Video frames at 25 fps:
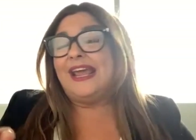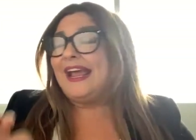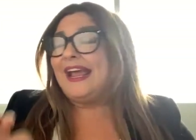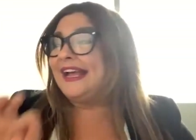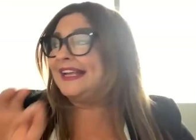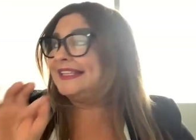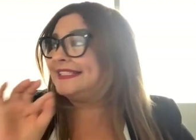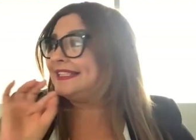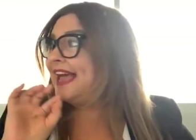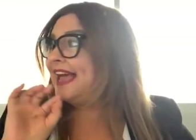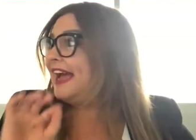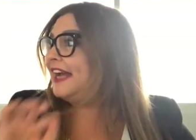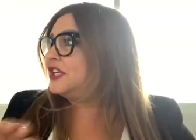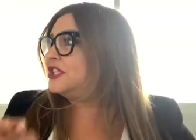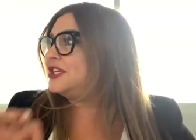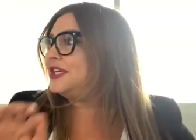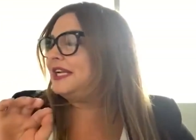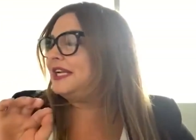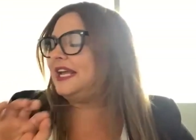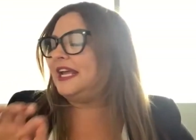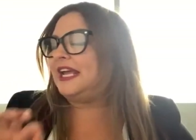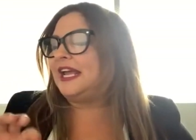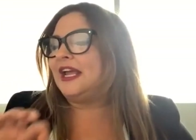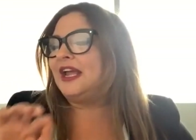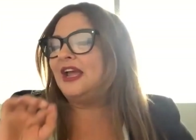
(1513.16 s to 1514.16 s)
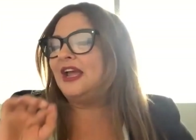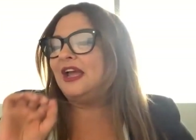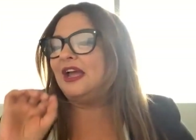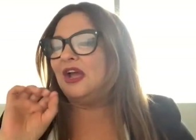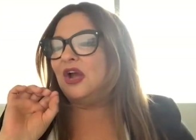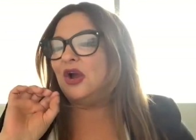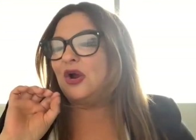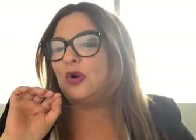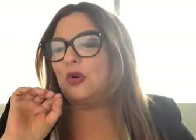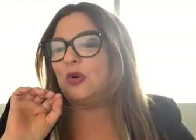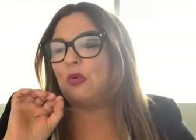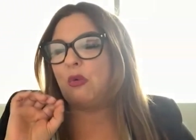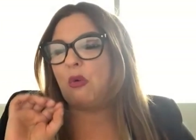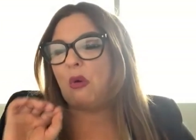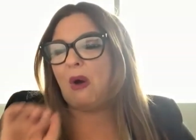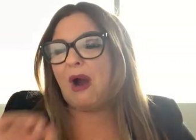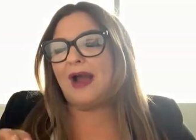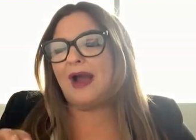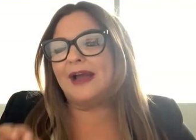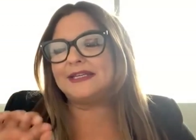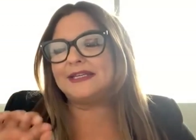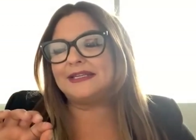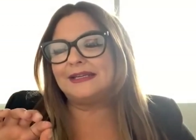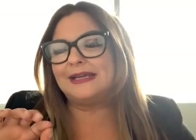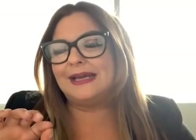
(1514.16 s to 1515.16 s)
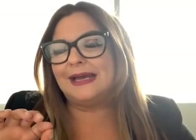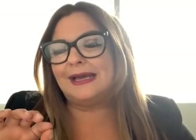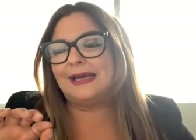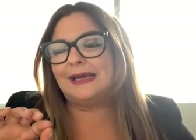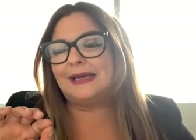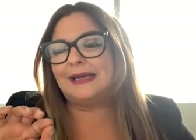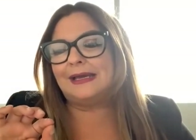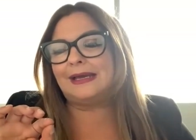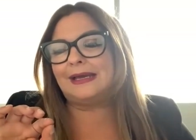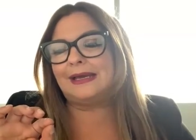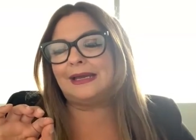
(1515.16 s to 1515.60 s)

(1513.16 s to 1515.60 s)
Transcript: It's actually quite a,